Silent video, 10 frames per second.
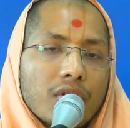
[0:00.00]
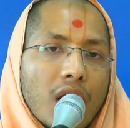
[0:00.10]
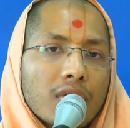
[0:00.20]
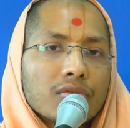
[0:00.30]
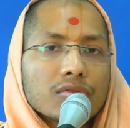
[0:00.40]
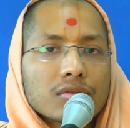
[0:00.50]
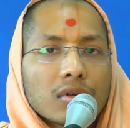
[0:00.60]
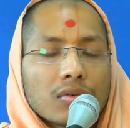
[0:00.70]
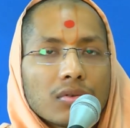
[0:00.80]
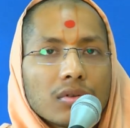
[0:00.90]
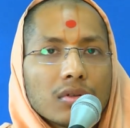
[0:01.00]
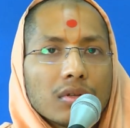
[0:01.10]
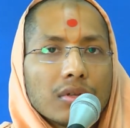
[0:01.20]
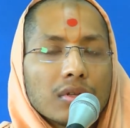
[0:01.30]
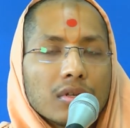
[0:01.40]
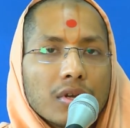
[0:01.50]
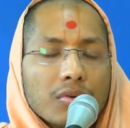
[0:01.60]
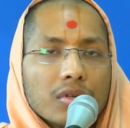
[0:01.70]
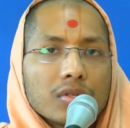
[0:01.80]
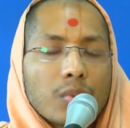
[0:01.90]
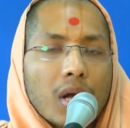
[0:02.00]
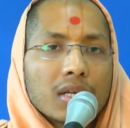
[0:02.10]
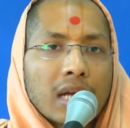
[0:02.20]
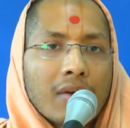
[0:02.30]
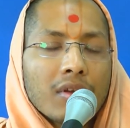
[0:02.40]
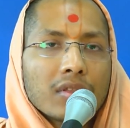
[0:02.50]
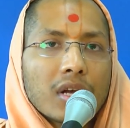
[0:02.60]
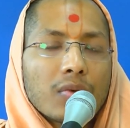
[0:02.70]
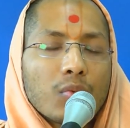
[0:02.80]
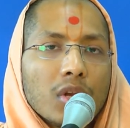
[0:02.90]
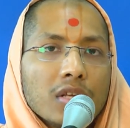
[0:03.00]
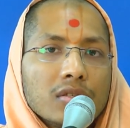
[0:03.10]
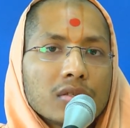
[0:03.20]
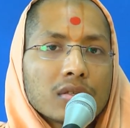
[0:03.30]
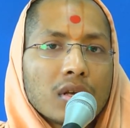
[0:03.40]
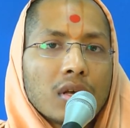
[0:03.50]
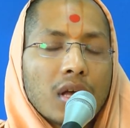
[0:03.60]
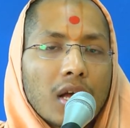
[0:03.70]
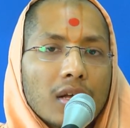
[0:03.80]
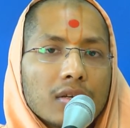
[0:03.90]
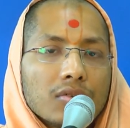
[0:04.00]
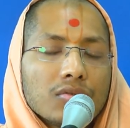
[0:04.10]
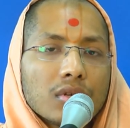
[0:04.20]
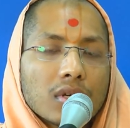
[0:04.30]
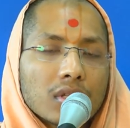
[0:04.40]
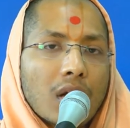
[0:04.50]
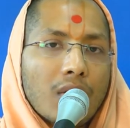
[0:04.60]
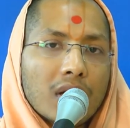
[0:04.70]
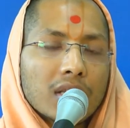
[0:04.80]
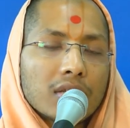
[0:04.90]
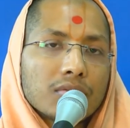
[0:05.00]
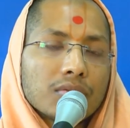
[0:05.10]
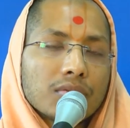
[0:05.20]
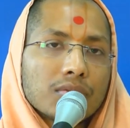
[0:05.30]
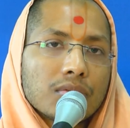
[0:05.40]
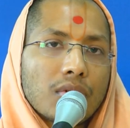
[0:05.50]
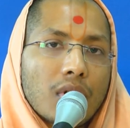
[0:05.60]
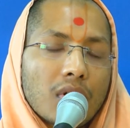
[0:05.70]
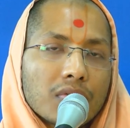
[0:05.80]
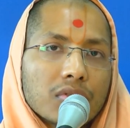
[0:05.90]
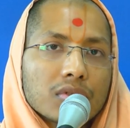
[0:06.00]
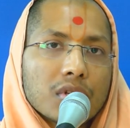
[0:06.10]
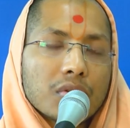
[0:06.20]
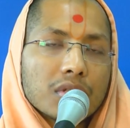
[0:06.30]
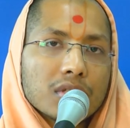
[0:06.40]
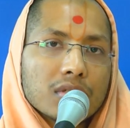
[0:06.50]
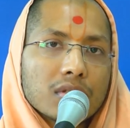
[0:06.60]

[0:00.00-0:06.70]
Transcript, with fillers: have to serve the devotees while traveling their villages and do the kathavarta to all of those devotees.